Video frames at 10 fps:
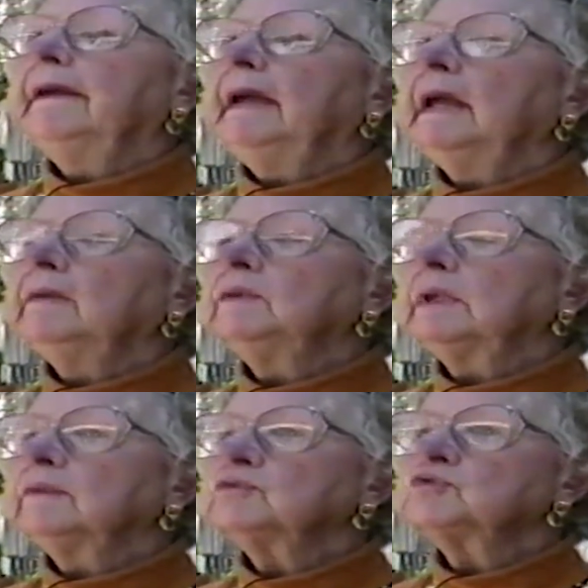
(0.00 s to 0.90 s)
And the
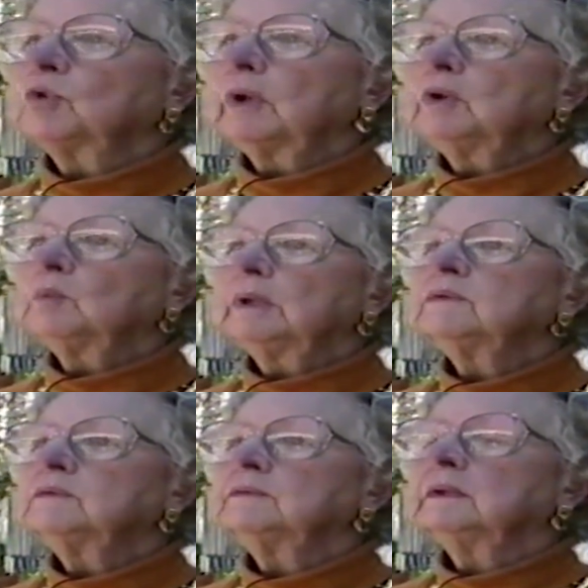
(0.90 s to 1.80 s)
other story was
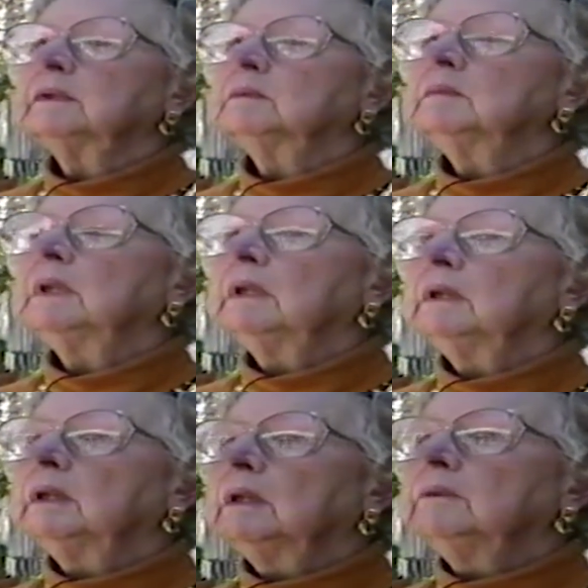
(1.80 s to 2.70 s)

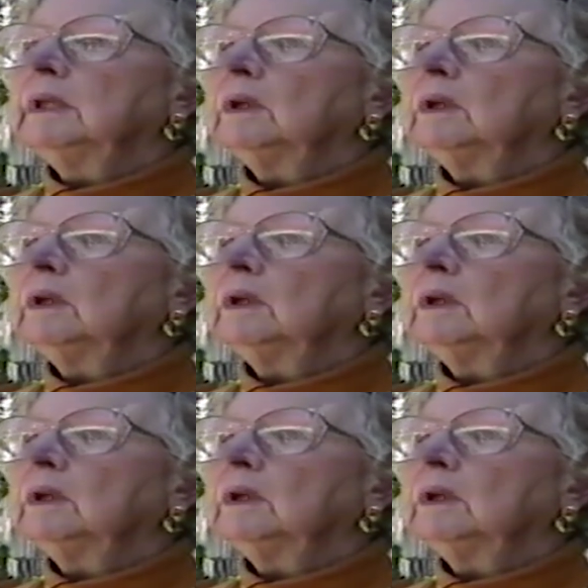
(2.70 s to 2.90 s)
that